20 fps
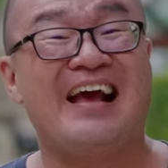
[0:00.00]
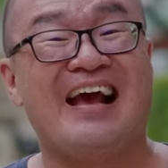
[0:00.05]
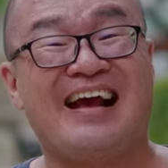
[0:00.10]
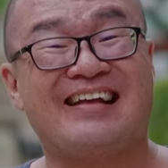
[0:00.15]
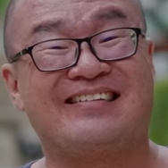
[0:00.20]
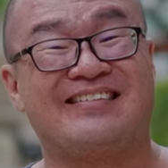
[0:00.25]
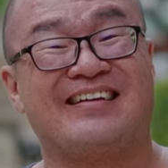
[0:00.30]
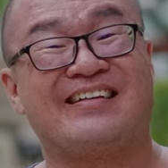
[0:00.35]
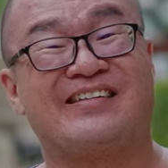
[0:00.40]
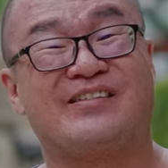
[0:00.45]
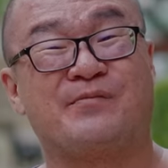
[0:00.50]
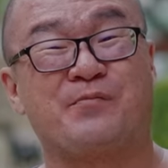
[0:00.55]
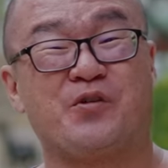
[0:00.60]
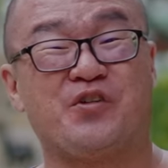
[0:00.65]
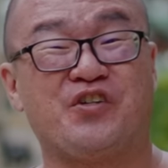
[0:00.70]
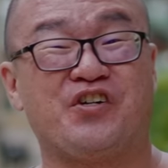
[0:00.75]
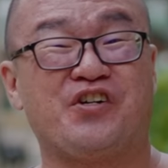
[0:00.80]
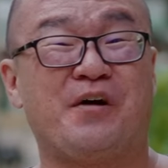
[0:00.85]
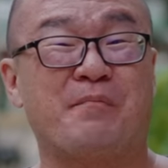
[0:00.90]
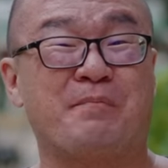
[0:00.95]
as the
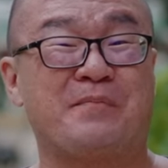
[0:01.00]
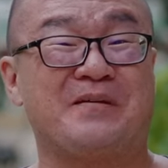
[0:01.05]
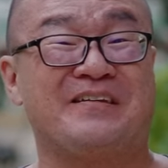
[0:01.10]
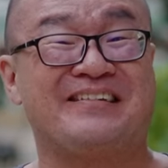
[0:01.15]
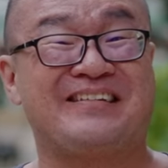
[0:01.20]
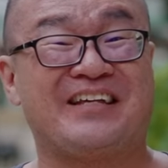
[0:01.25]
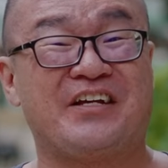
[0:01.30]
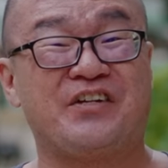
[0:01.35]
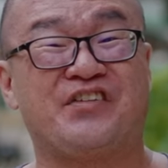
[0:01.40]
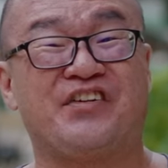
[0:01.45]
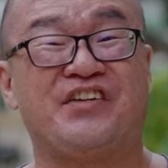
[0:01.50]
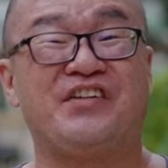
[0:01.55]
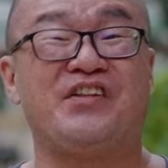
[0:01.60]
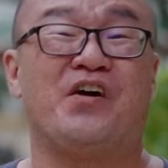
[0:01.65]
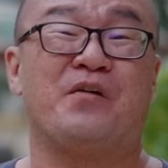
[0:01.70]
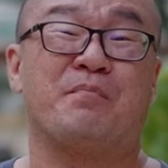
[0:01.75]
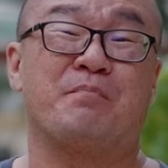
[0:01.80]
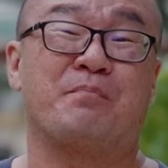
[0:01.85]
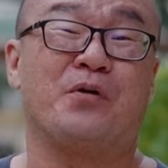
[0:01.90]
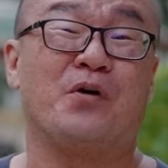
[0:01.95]
exposure compensation
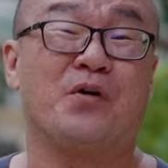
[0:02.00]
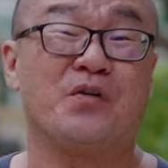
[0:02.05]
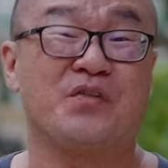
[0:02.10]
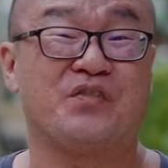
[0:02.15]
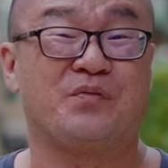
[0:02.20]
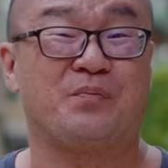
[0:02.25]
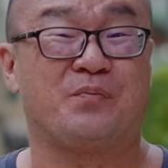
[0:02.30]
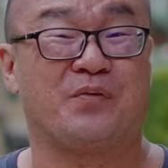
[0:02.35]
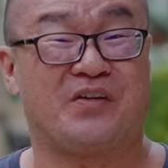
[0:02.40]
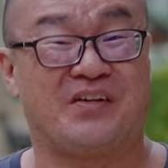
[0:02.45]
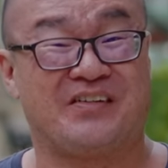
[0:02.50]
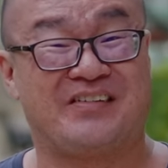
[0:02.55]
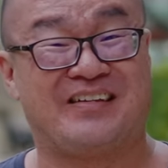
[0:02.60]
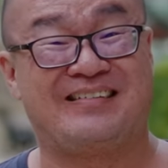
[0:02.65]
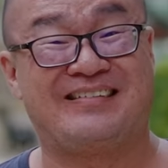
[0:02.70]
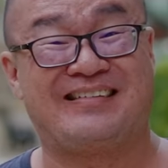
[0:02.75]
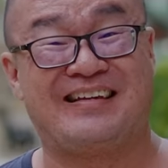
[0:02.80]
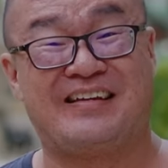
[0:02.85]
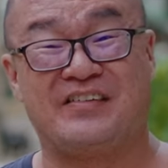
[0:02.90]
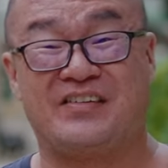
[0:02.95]
on
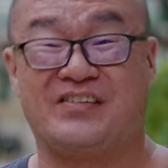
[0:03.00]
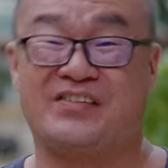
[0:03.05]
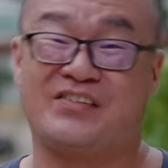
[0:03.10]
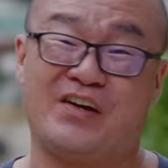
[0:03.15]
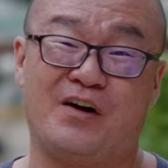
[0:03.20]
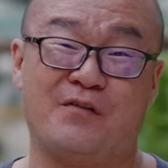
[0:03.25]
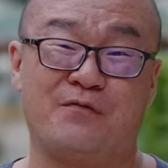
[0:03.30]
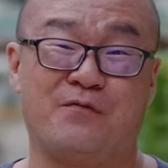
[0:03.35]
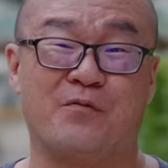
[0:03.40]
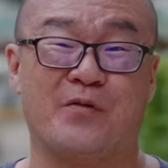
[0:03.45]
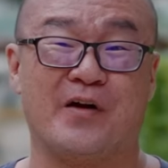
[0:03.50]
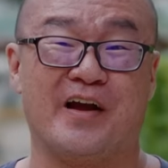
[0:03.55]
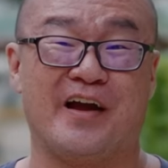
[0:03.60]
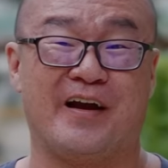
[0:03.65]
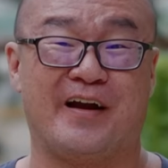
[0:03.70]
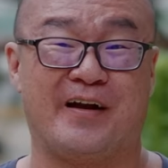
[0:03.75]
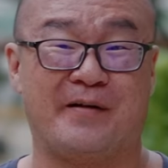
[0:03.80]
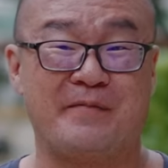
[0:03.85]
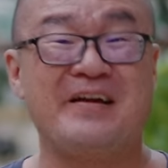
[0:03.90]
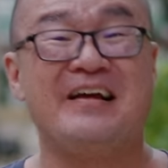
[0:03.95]
post-processing
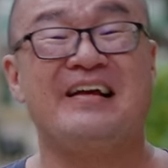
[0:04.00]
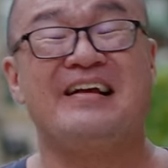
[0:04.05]
software.